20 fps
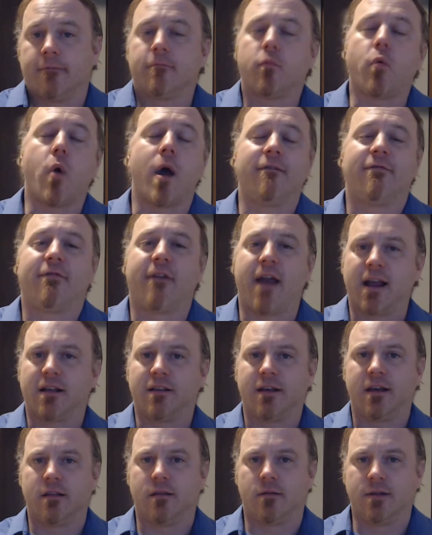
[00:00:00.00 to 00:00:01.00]
Quite
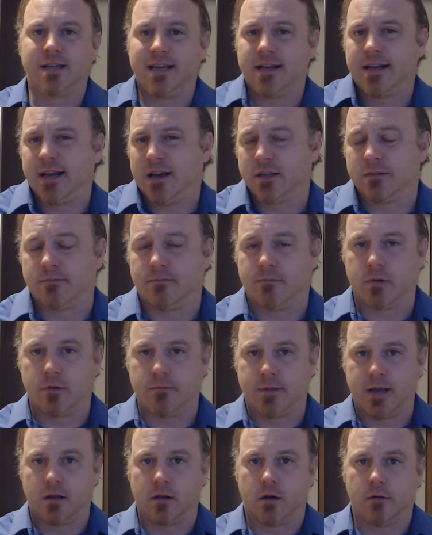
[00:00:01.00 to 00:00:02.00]
frankly, the details would
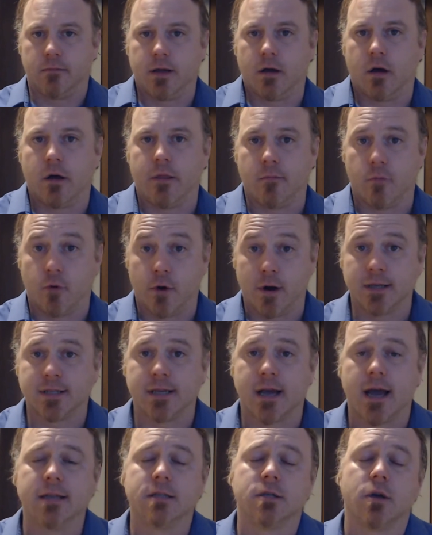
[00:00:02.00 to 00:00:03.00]
be a little bit on the boring
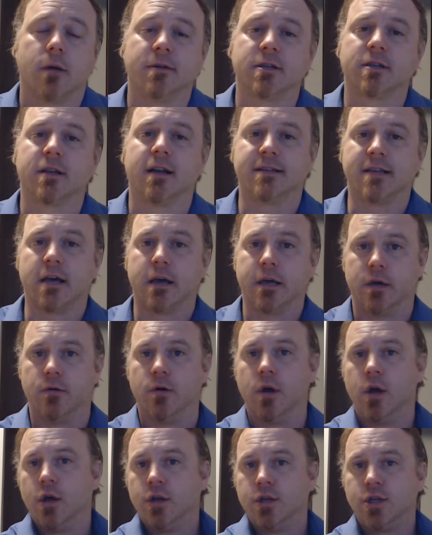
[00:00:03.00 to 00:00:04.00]
side, so I'm just going to tell you
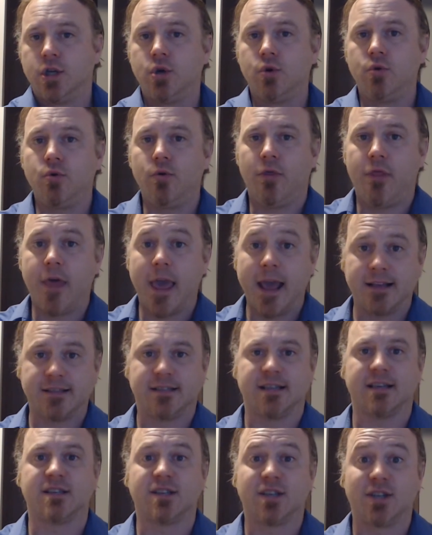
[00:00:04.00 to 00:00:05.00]
2 things
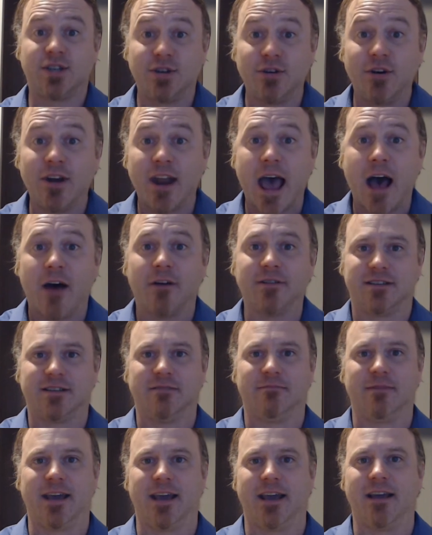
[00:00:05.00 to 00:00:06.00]
that stood out to
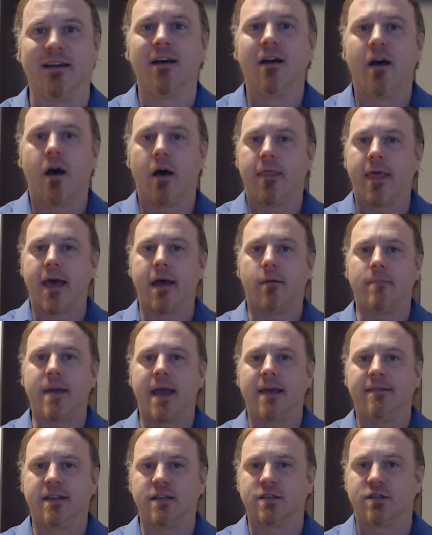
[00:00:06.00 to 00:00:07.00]
me that
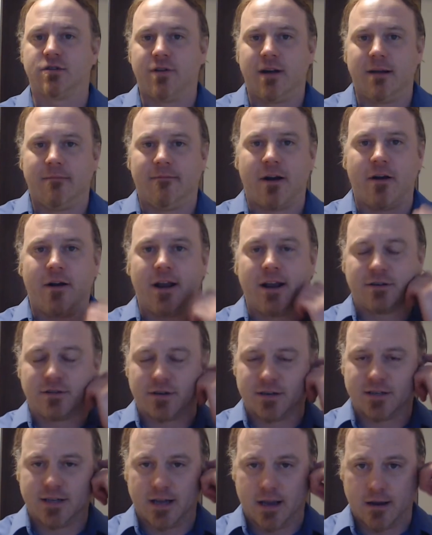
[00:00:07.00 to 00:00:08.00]
made this dream very
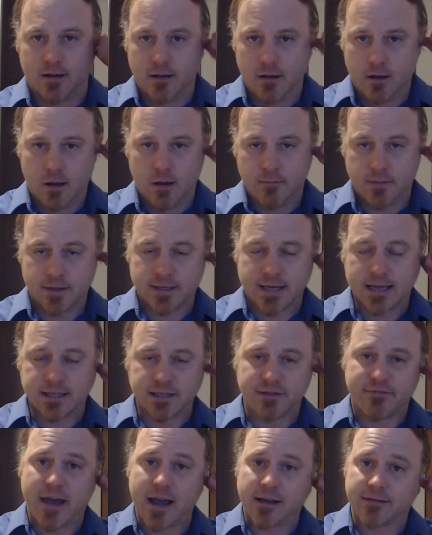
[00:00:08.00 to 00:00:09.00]
interesting, besides
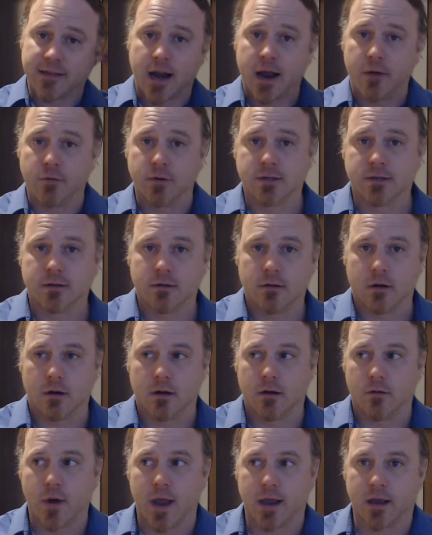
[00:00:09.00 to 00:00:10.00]
the fact that I was
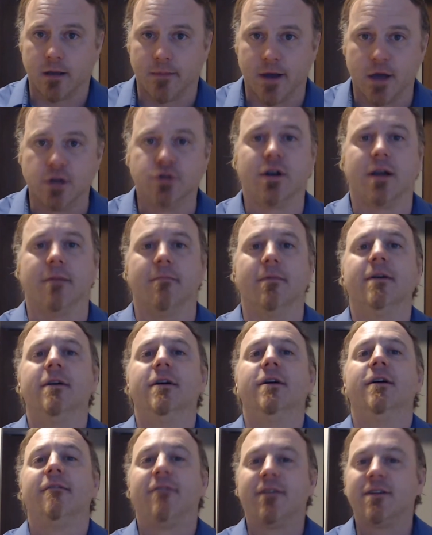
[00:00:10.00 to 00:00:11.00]
awake in my dream.
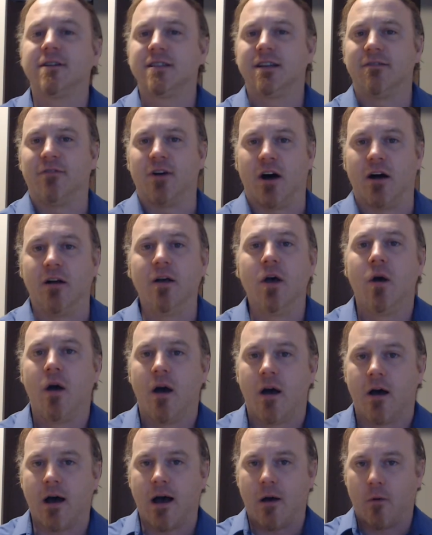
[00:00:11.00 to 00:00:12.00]
First of all,
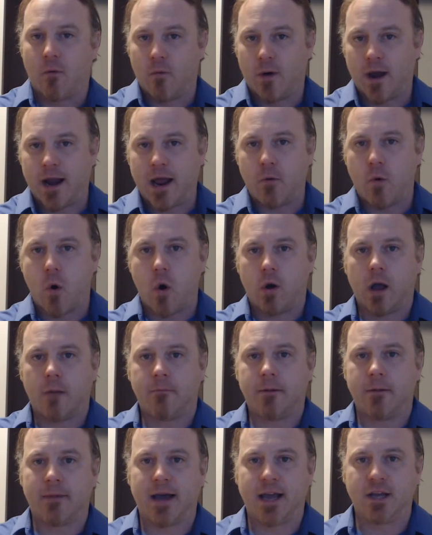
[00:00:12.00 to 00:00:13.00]
when I woke up
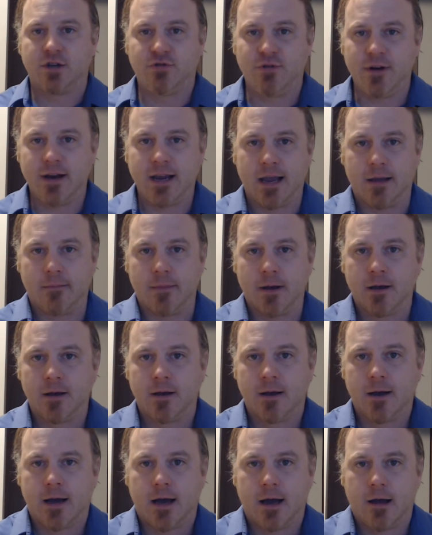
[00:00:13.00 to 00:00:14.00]
in my dream,
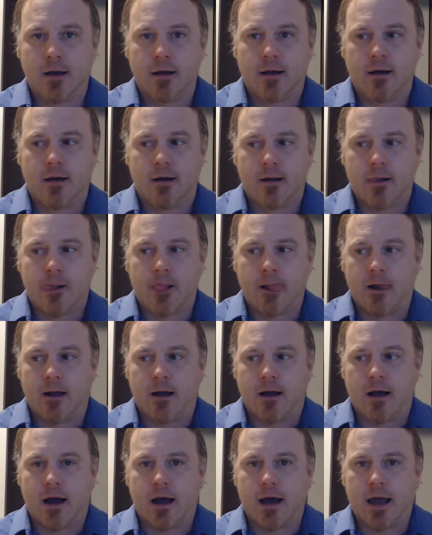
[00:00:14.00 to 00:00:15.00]

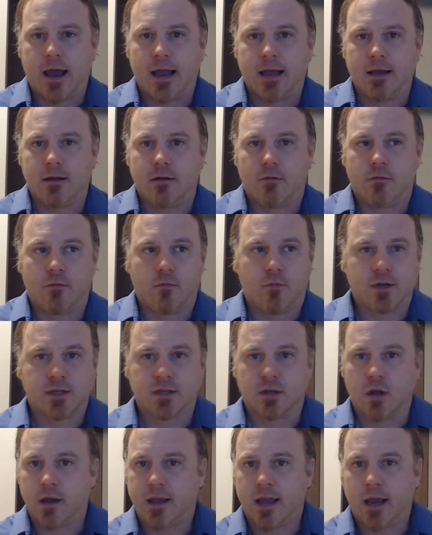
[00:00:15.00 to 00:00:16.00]
I was
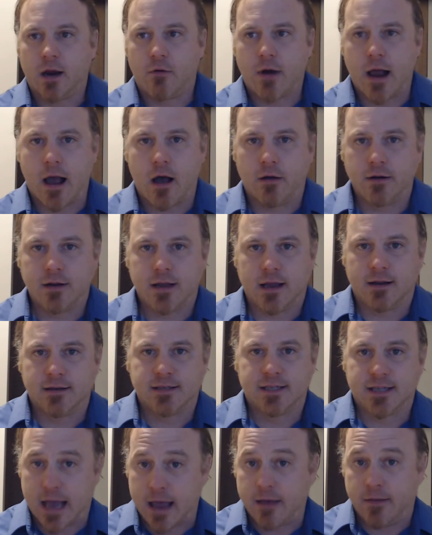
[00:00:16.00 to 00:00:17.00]
looking around, and
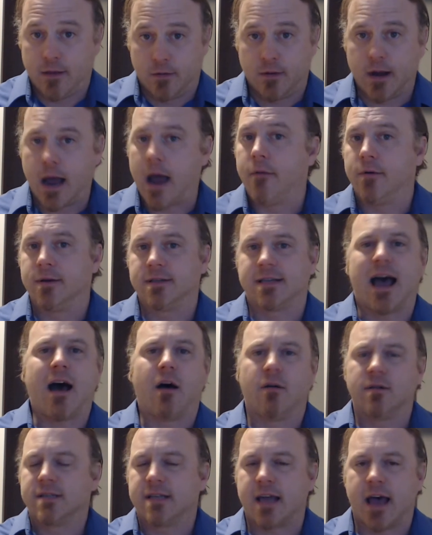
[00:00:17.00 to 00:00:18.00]
I was
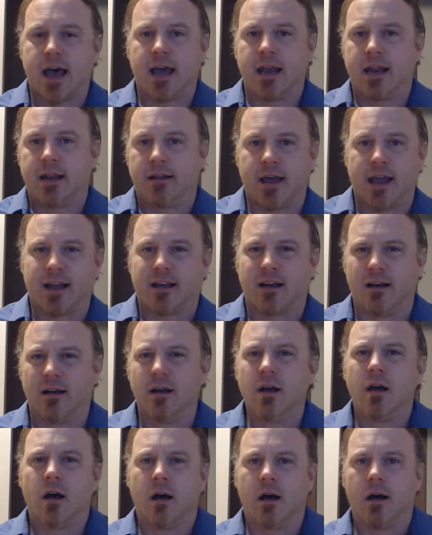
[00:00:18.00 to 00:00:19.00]
outside in like
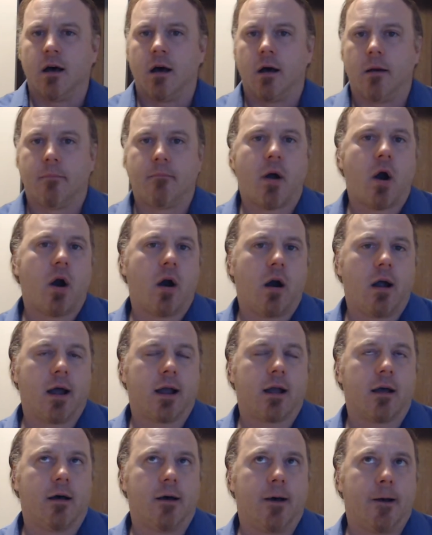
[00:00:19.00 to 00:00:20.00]

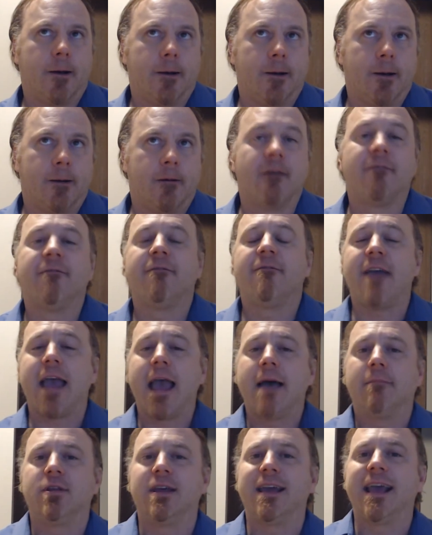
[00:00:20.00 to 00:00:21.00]
a
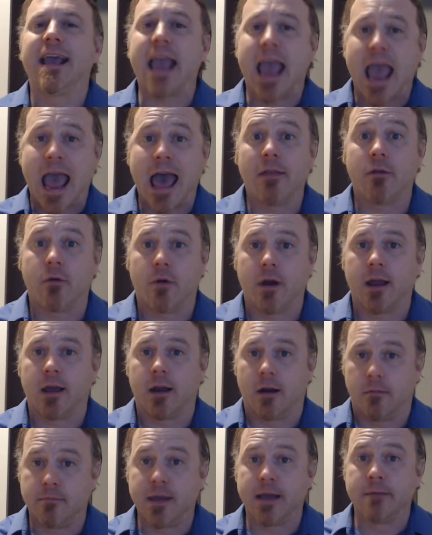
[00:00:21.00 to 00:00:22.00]
family gathering in
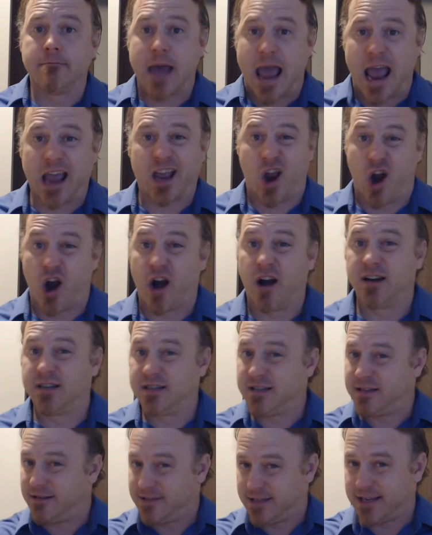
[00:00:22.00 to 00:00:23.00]
a big backyard
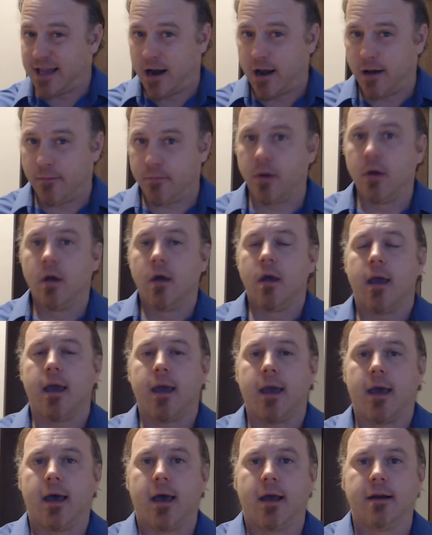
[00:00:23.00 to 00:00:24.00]
set up,
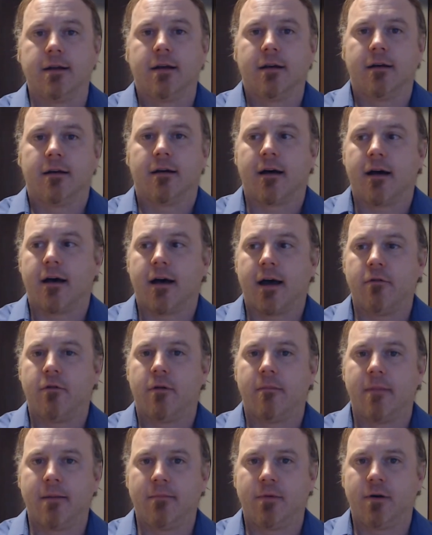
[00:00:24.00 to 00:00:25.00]
and I
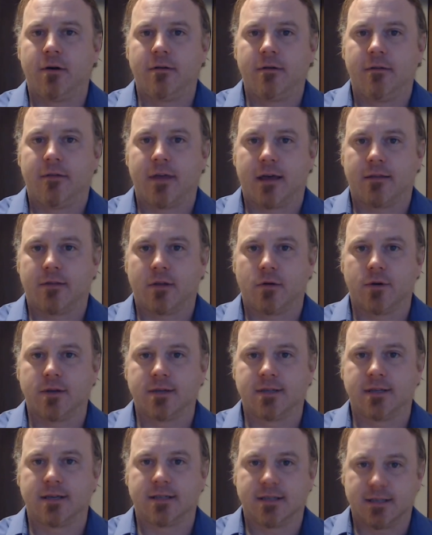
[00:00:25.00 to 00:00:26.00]
remember that there
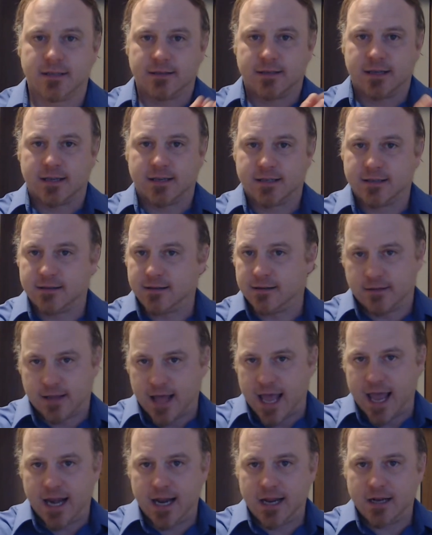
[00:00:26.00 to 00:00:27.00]
was this
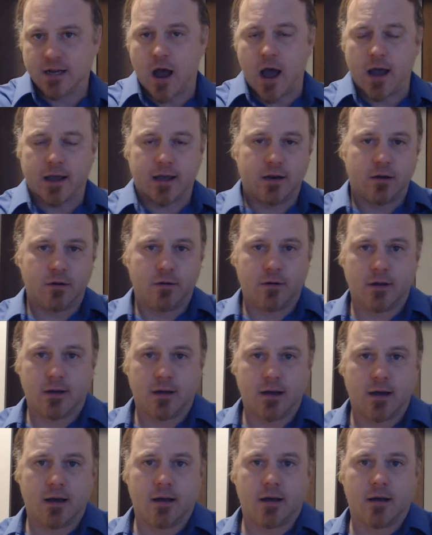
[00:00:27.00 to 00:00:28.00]
lady talking
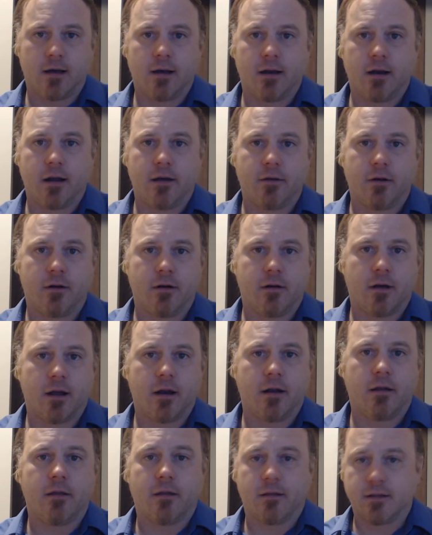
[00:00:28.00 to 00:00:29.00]
to another
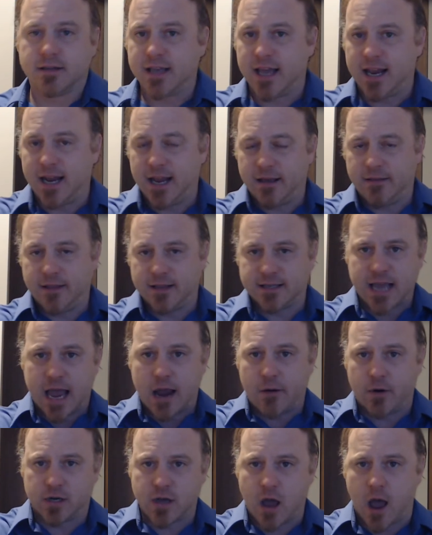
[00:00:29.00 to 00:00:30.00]
this lady and this guy
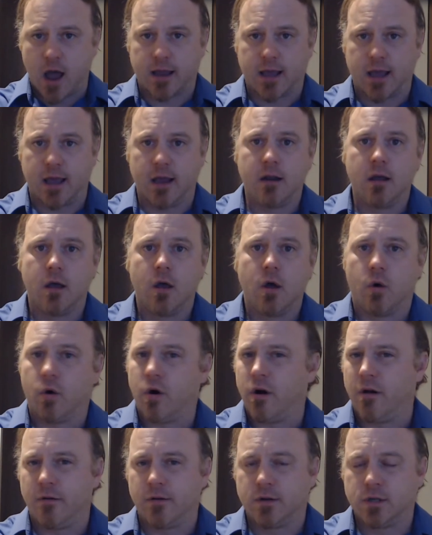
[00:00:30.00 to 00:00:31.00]
were talking,
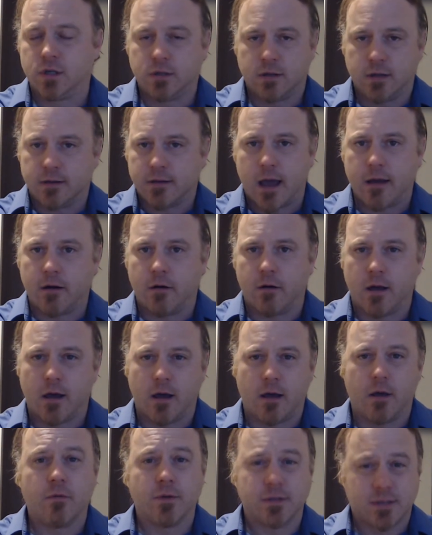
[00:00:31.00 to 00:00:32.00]
or I don't
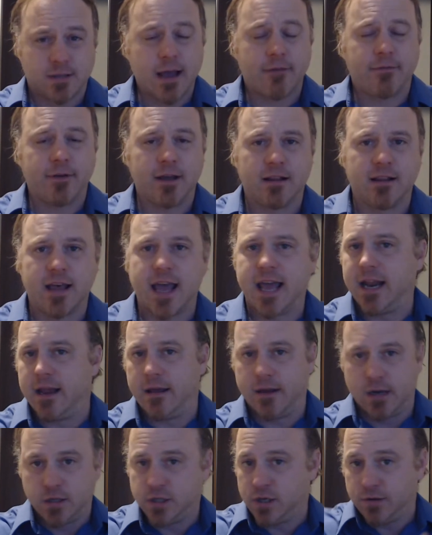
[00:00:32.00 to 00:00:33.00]
it was definitely a lady,
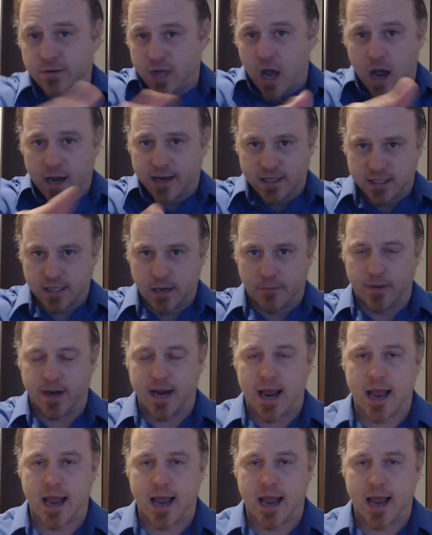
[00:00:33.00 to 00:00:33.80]
and she was talking to somebody.